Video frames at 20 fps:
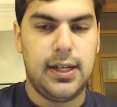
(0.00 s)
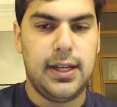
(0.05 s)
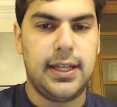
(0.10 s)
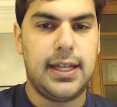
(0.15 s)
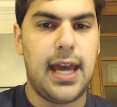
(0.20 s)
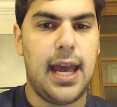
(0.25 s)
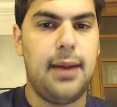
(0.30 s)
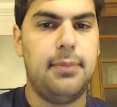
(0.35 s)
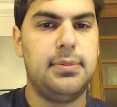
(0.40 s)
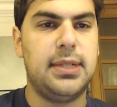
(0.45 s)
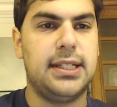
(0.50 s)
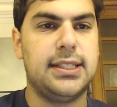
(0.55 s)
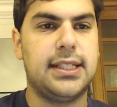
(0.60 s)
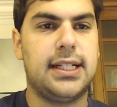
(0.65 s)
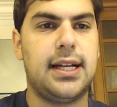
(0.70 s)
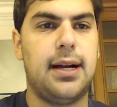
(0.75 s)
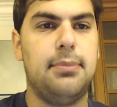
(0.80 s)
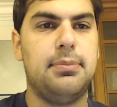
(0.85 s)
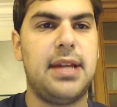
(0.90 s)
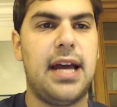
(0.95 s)
game doesn't
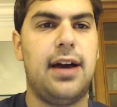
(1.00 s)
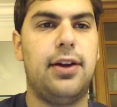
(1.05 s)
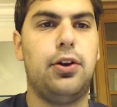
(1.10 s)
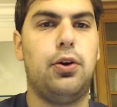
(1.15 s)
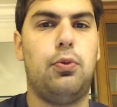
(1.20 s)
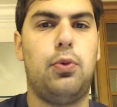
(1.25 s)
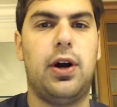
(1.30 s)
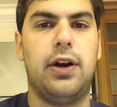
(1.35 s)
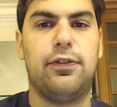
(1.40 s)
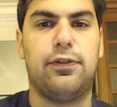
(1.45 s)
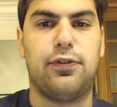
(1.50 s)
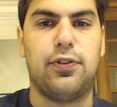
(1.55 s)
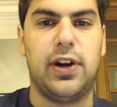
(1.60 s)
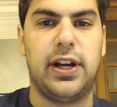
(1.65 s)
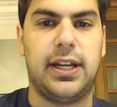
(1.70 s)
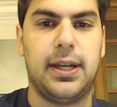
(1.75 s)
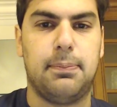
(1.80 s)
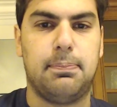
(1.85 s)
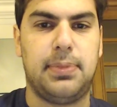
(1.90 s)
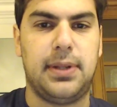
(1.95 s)
come down to one
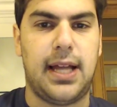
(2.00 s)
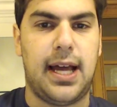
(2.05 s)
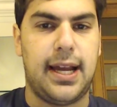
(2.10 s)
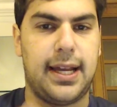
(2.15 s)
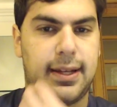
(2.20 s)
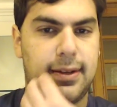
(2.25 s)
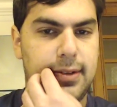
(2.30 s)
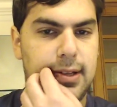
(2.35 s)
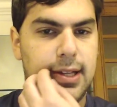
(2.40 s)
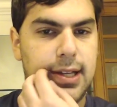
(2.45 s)
freaking play.